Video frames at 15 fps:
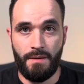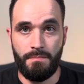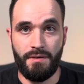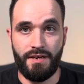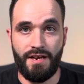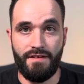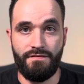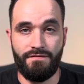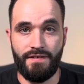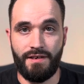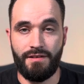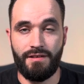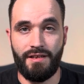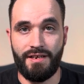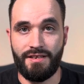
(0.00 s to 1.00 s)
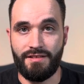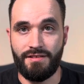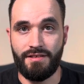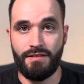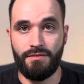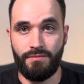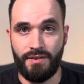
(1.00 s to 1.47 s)
But I felt like
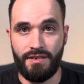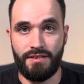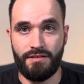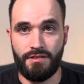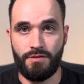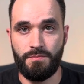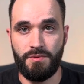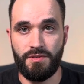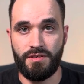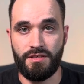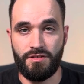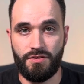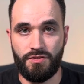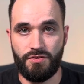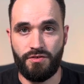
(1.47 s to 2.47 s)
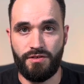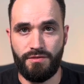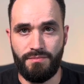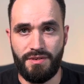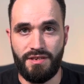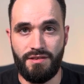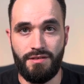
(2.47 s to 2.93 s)
that reading this book, it stirred
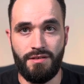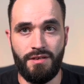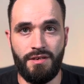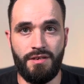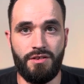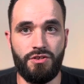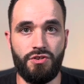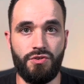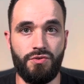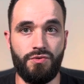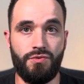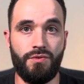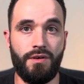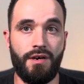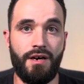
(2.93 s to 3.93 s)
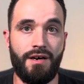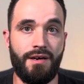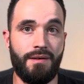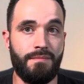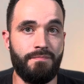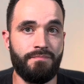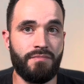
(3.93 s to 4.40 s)
me
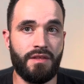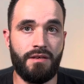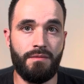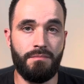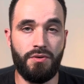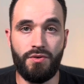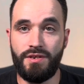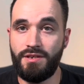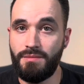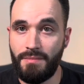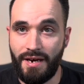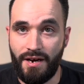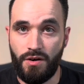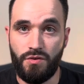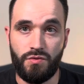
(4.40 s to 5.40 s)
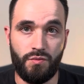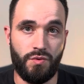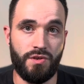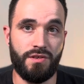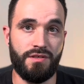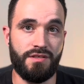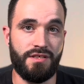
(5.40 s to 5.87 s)
to put into my own
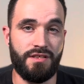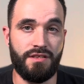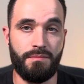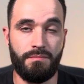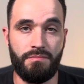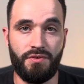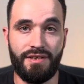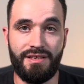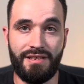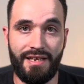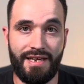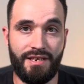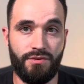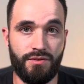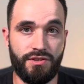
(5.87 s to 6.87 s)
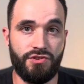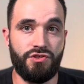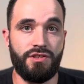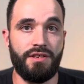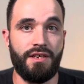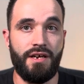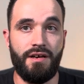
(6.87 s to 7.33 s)
words and to bring
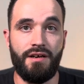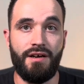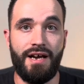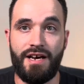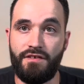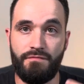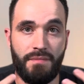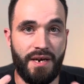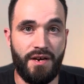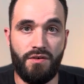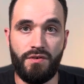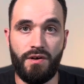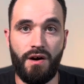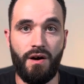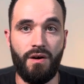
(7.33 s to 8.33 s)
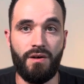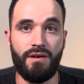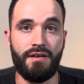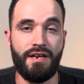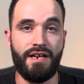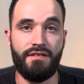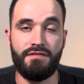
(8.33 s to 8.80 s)
language out of my own
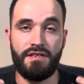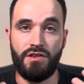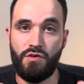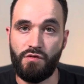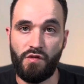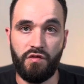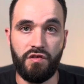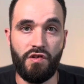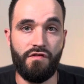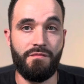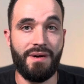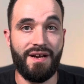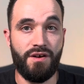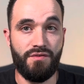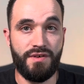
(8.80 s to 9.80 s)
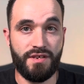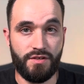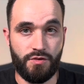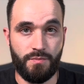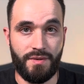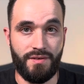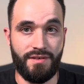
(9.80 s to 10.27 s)
heart and out of the overflow of my own
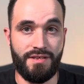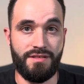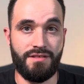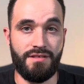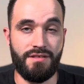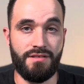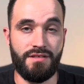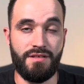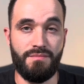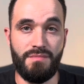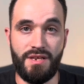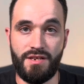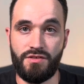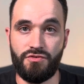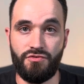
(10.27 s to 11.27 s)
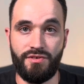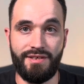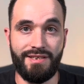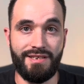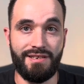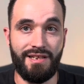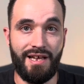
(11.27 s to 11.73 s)
experiences in ministry
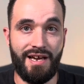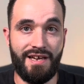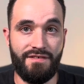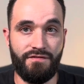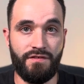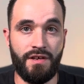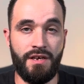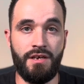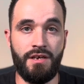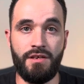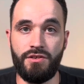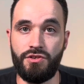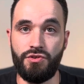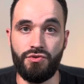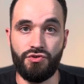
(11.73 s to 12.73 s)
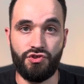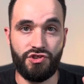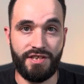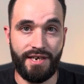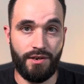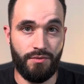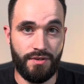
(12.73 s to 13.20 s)
and in life to
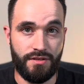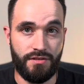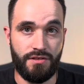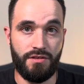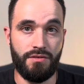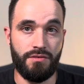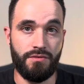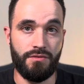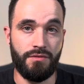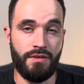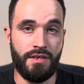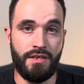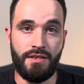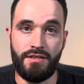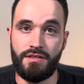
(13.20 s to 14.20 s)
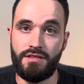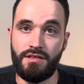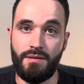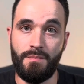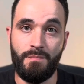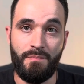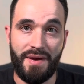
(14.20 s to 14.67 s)
share with you
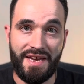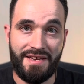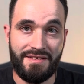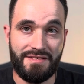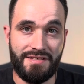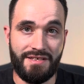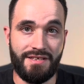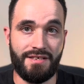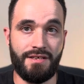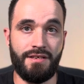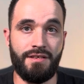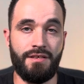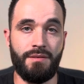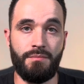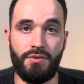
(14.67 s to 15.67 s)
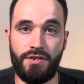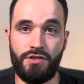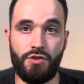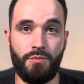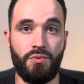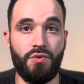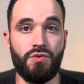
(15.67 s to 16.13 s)
some basic
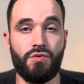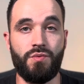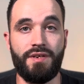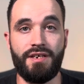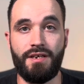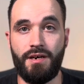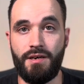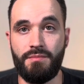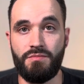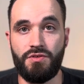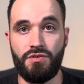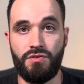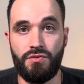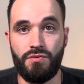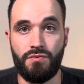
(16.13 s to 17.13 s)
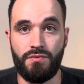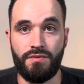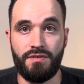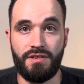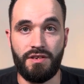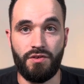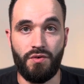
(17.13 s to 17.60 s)
principles when it comes to
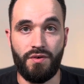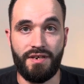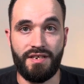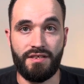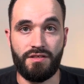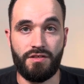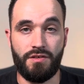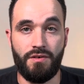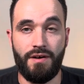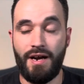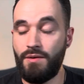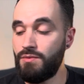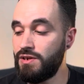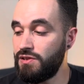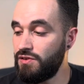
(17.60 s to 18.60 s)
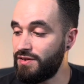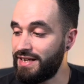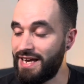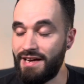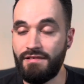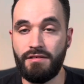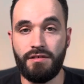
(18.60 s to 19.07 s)
the anointing. So I want to look
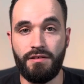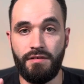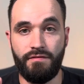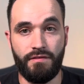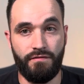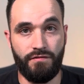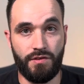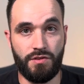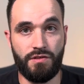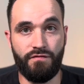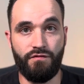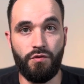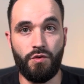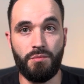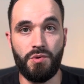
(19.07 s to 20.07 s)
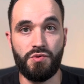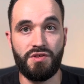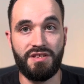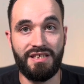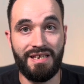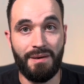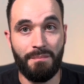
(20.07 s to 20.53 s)
at, first and
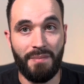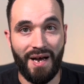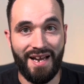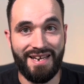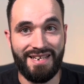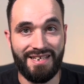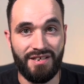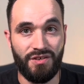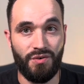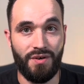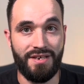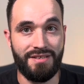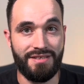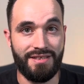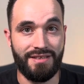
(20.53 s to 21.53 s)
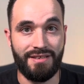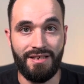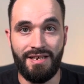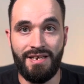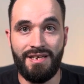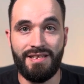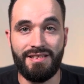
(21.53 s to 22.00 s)
foremost, the abiding anointing.
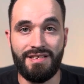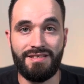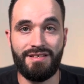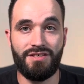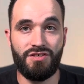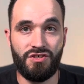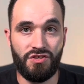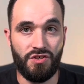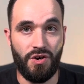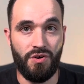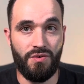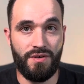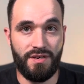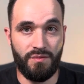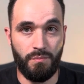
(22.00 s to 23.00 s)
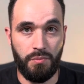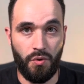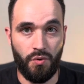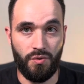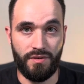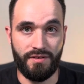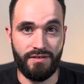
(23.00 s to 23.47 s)
This is so
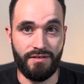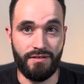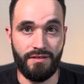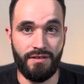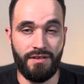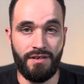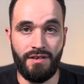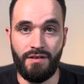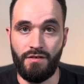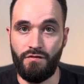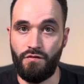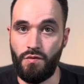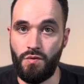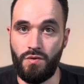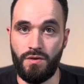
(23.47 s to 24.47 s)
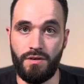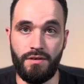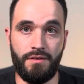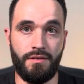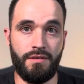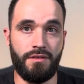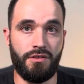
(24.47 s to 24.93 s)
important for
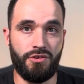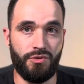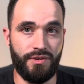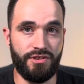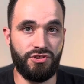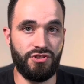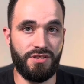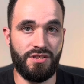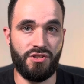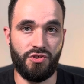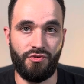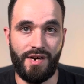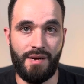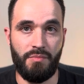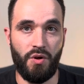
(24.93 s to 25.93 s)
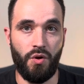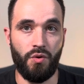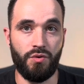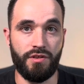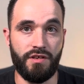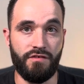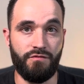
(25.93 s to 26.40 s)
Christians to grab a
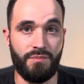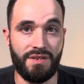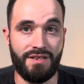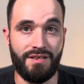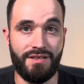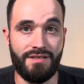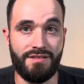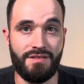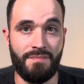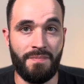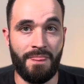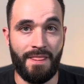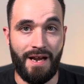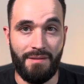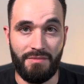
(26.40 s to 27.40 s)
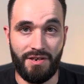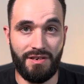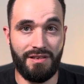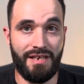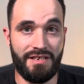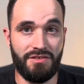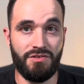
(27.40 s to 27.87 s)
hold of because I'm going to
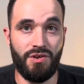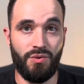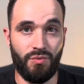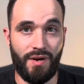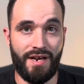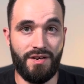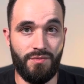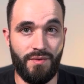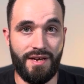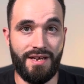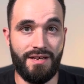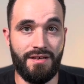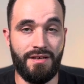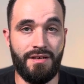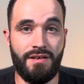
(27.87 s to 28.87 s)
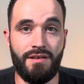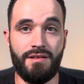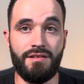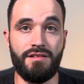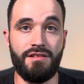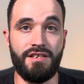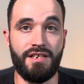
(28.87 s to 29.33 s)
let you know right away,
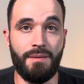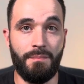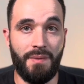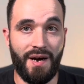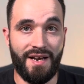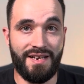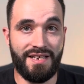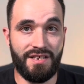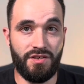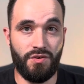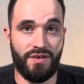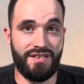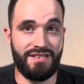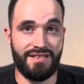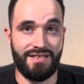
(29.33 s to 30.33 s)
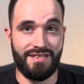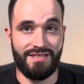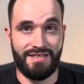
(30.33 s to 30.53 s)
the abiding anointing is